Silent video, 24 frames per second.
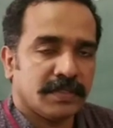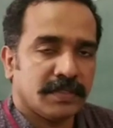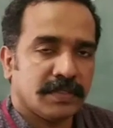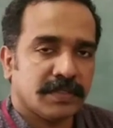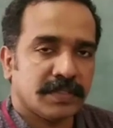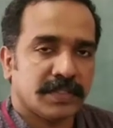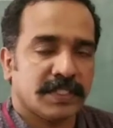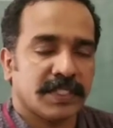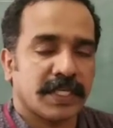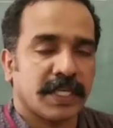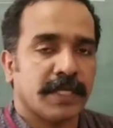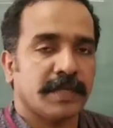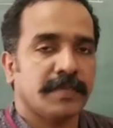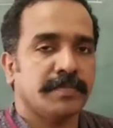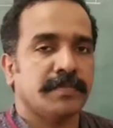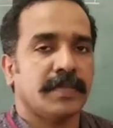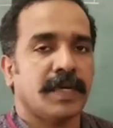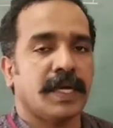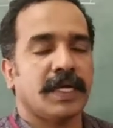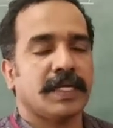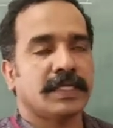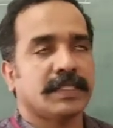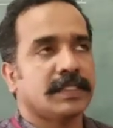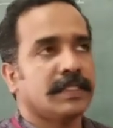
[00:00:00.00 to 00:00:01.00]

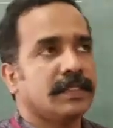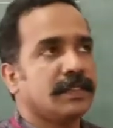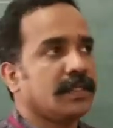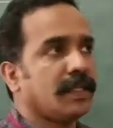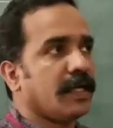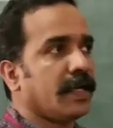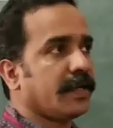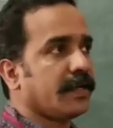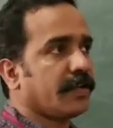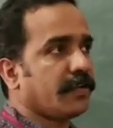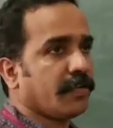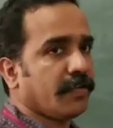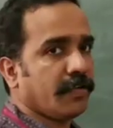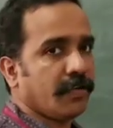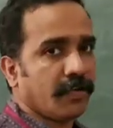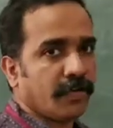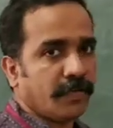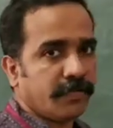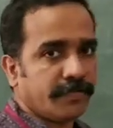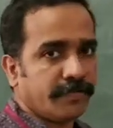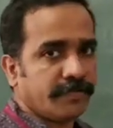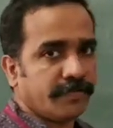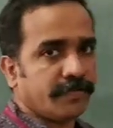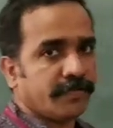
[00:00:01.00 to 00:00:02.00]
same as that
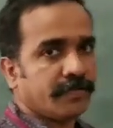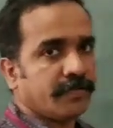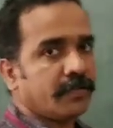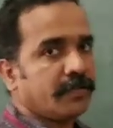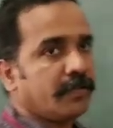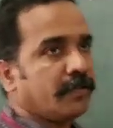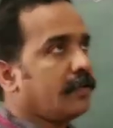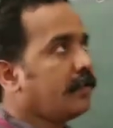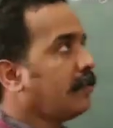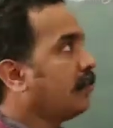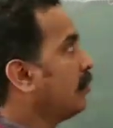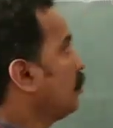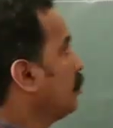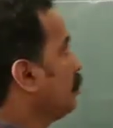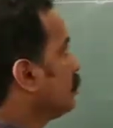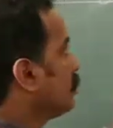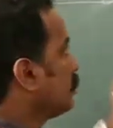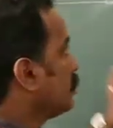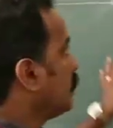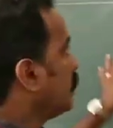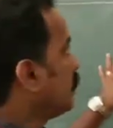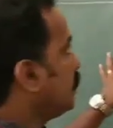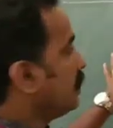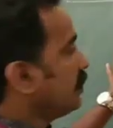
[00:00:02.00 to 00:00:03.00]
of
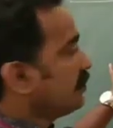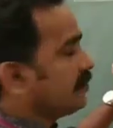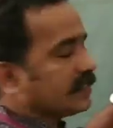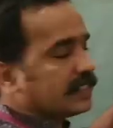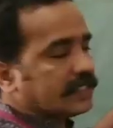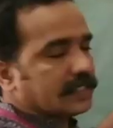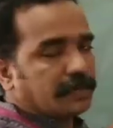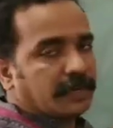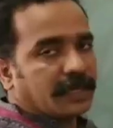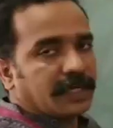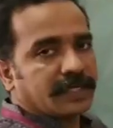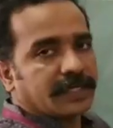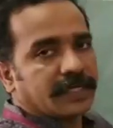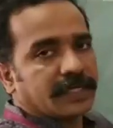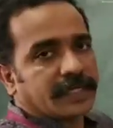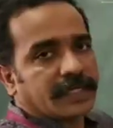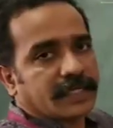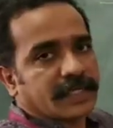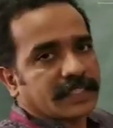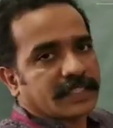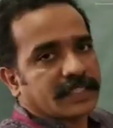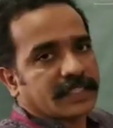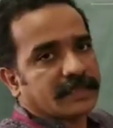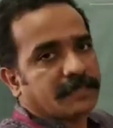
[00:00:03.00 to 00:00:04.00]
the divisibility
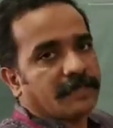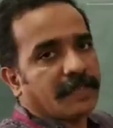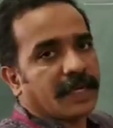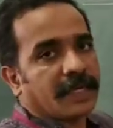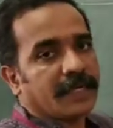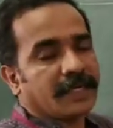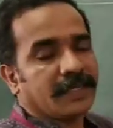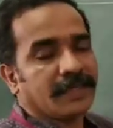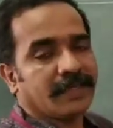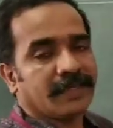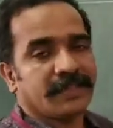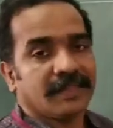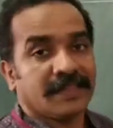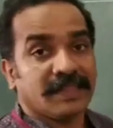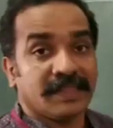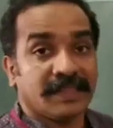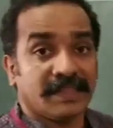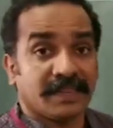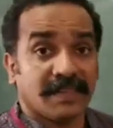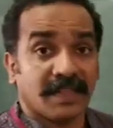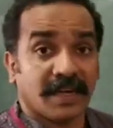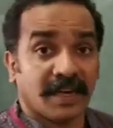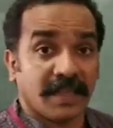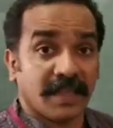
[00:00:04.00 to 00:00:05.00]
test by
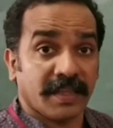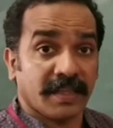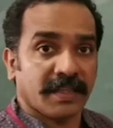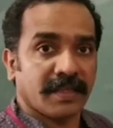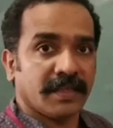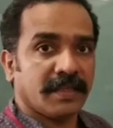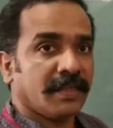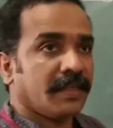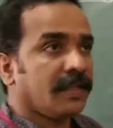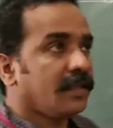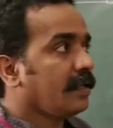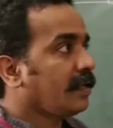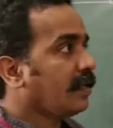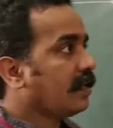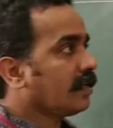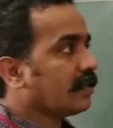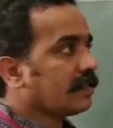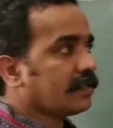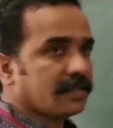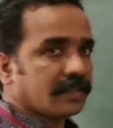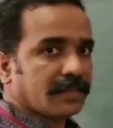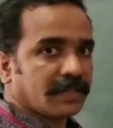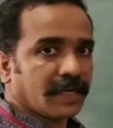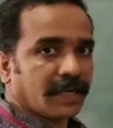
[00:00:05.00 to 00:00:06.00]
3.
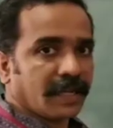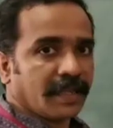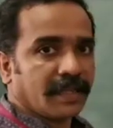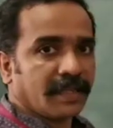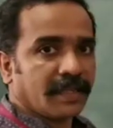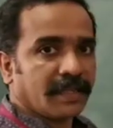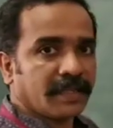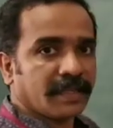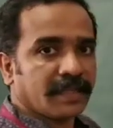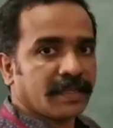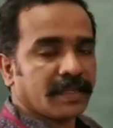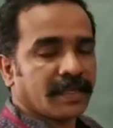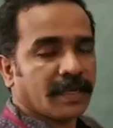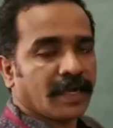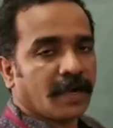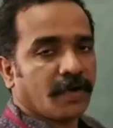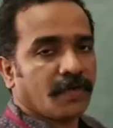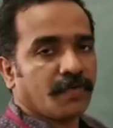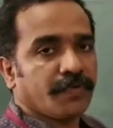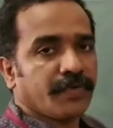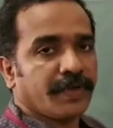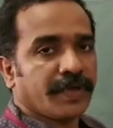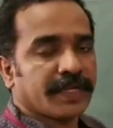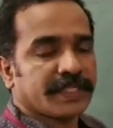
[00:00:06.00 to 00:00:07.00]
In 3,
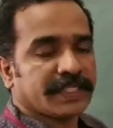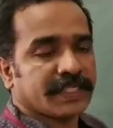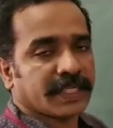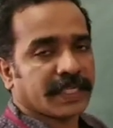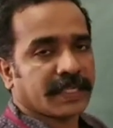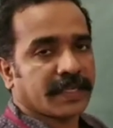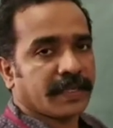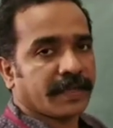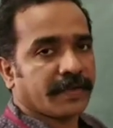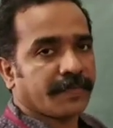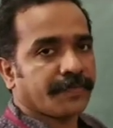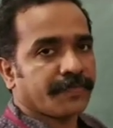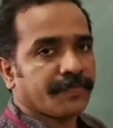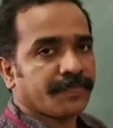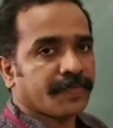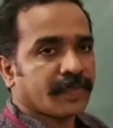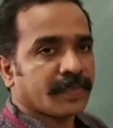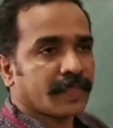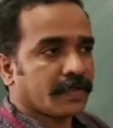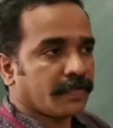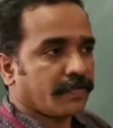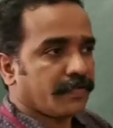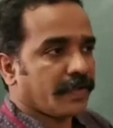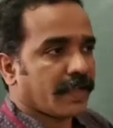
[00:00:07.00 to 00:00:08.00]
how we are checking?
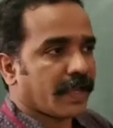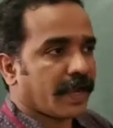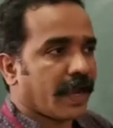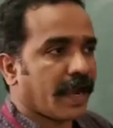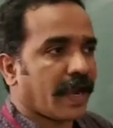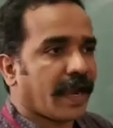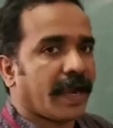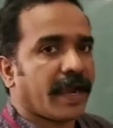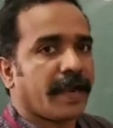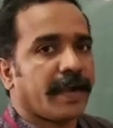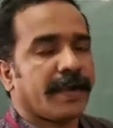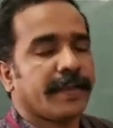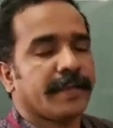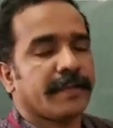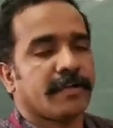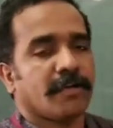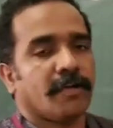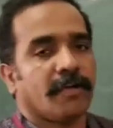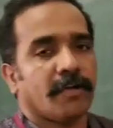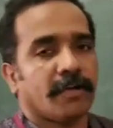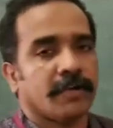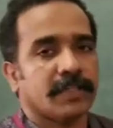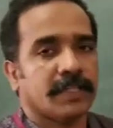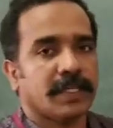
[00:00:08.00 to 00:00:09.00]
We are adding
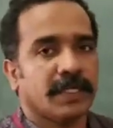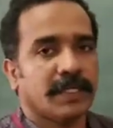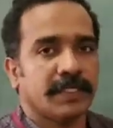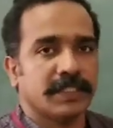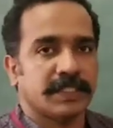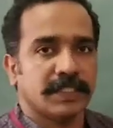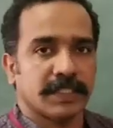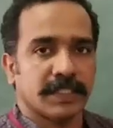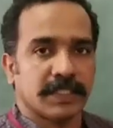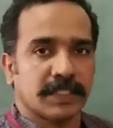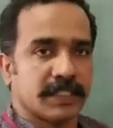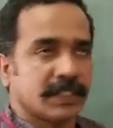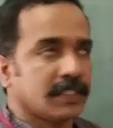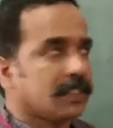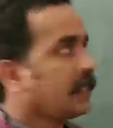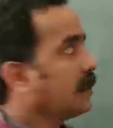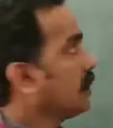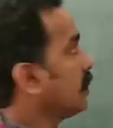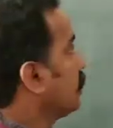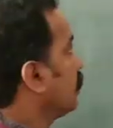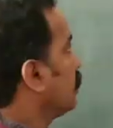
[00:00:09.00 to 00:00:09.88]
all the digits.